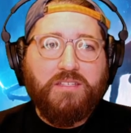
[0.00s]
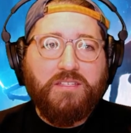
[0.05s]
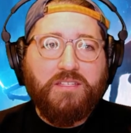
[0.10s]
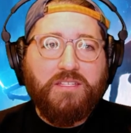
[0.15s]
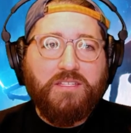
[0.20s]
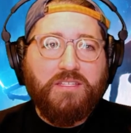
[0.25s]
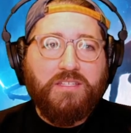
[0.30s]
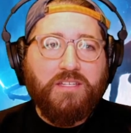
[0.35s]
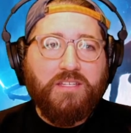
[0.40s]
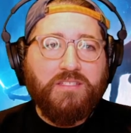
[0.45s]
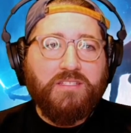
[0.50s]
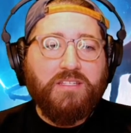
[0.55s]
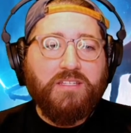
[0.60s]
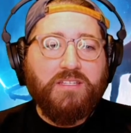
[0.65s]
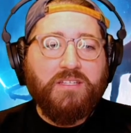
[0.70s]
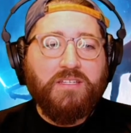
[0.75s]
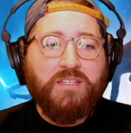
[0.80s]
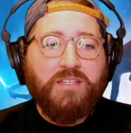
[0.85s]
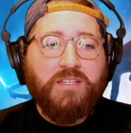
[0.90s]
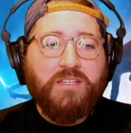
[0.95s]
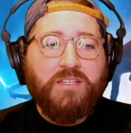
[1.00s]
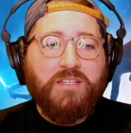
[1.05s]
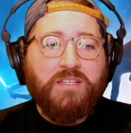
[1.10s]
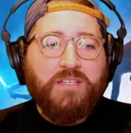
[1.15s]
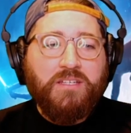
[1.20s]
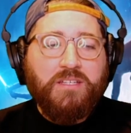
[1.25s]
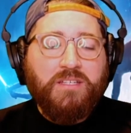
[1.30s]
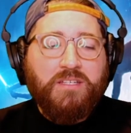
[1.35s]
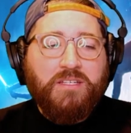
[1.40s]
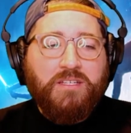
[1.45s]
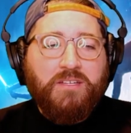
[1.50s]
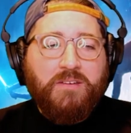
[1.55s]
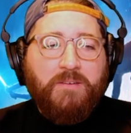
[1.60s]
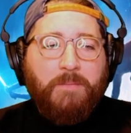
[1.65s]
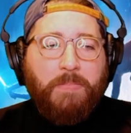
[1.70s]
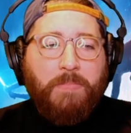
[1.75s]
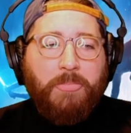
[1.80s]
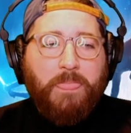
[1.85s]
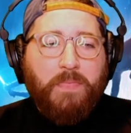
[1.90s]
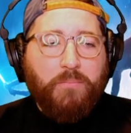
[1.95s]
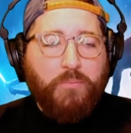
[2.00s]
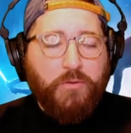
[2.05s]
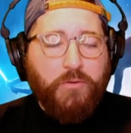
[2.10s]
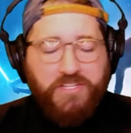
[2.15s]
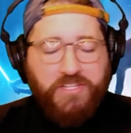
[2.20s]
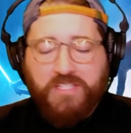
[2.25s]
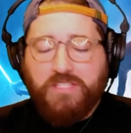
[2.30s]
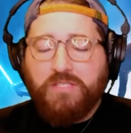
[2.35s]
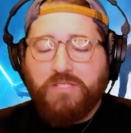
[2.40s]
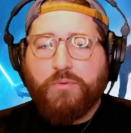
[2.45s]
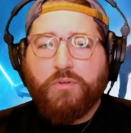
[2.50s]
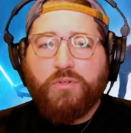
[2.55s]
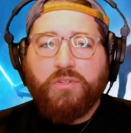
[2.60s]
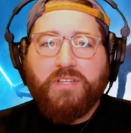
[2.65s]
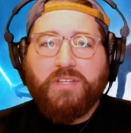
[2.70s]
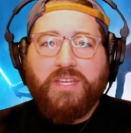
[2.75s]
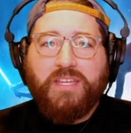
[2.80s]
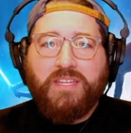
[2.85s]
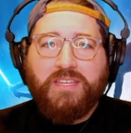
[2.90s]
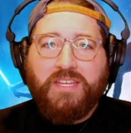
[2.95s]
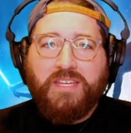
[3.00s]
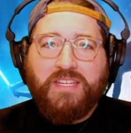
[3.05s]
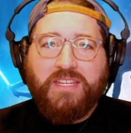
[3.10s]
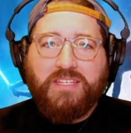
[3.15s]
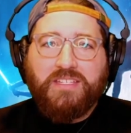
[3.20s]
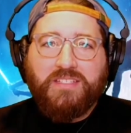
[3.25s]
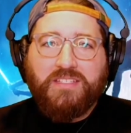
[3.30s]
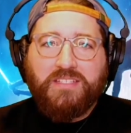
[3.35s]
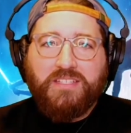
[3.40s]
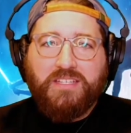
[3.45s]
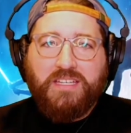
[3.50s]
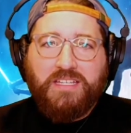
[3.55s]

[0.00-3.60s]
does the predictable and